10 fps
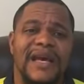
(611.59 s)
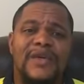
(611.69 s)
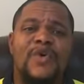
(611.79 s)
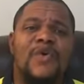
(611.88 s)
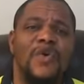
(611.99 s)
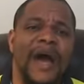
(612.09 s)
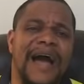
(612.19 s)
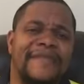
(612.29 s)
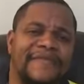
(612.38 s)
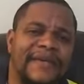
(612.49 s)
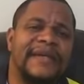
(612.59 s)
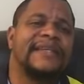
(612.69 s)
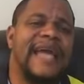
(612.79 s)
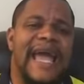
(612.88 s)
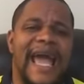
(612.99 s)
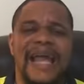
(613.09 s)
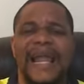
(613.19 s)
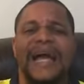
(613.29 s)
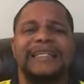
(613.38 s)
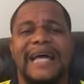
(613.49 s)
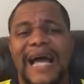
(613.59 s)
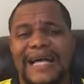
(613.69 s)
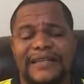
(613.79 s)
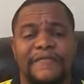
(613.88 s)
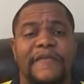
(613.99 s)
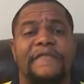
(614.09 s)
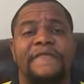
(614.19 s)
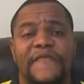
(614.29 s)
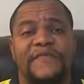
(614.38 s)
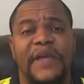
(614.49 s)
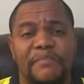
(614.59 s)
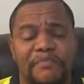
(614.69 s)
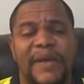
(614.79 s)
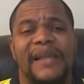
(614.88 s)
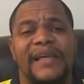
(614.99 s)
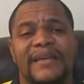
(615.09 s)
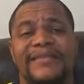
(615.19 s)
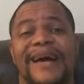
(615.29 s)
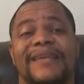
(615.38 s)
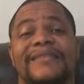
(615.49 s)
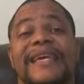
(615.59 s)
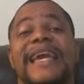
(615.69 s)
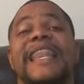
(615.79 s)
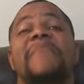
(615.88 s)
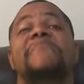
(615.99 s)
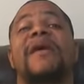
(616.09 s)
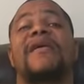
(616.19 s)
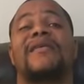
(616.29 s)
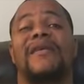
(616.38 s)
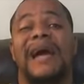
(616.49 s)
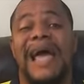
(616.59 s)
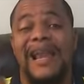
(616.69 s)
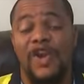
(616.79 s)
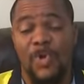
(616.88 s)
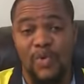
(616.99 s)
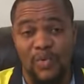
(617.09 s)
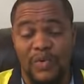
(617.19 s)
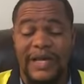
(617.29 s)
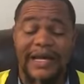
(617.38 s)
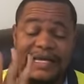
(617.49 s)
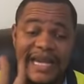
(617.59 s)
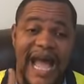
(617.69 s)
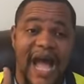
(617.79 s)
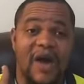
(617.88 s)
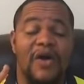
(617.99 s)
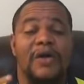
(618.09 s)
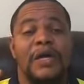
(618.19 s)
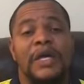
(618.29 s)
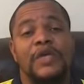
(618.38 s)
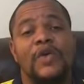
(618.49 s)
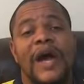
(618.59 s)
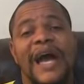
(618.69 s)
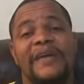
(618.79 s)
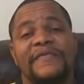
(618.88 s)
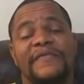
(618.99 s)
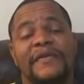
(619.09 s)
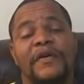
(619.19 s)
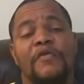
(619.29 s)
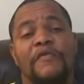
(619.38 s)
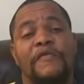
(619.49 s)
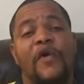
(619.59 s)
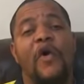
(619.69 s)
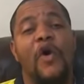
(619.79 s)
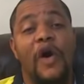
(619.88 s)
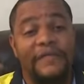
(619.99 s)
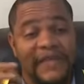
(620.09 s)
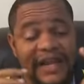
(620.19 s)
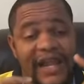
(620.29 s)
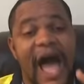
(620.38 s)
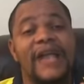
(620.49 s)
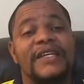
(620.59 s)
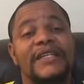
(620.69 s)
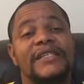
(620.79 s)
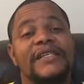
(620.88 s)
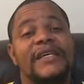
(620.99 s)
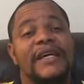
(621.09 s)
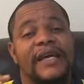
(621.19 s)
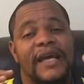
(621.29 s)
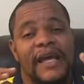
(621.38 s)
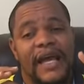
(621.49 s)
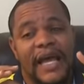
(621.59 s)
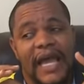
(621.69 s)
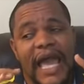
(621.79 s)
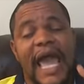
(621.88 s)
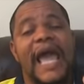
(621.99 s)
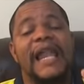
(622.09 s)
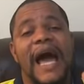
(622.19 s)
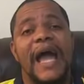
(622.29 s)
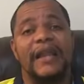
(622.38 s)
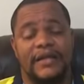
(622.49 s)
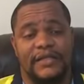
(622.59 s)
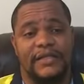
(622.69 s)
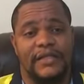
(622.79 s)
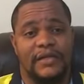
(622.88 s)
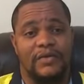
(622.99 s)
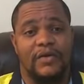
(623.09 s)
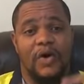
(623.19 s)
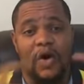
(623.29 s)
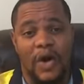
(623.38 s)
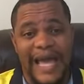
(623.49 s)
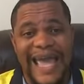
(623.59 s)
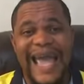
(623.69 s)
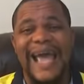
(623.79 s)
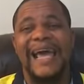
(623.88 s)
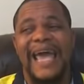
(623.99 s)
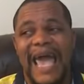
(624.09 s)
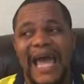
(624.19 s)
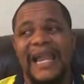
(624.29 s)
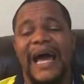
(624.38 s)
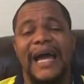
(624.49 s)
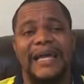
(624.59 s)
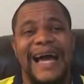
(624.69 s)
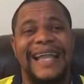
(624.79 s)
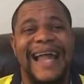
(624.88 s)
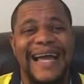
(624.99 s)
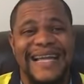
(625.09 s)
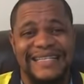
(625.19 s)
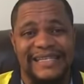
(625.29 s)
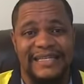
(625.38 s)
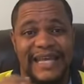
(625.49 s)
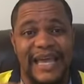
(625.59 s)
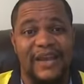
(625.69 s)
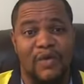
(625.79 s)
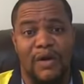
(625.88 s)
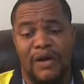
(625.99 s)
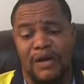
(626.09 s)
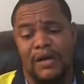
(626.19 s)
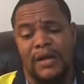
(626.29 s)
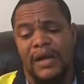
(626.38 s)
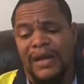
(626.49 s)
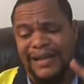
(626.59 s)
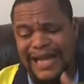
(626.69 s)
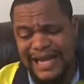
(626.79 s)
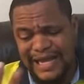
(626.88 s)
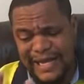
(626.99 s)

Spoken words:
You have the airlines are asking for $50 billion in America alone. Now you have four of the largest airliners or airline alliances in the world, like